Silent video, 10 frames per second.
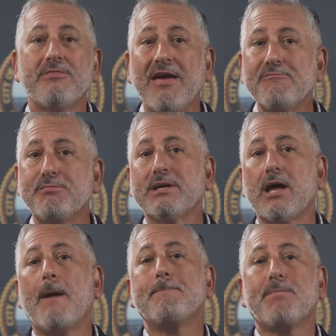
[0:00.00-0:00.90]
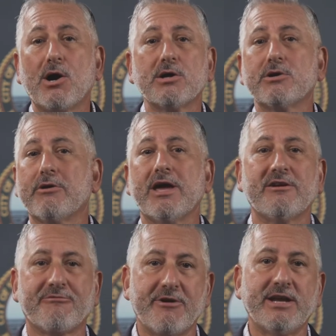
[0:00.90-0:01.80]
They've been a partner
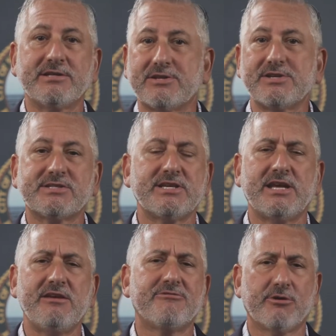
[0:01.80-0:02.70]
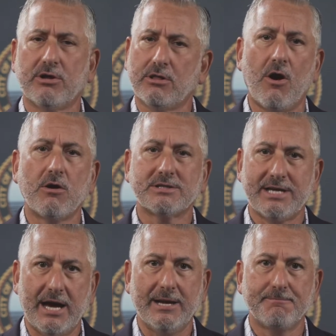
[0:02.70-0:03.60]
and a friend to the city for a long
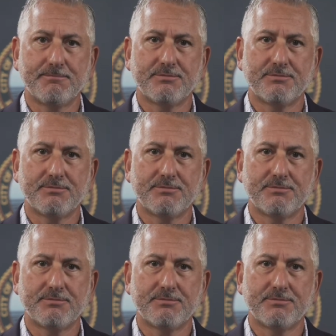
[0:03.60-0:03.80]
time.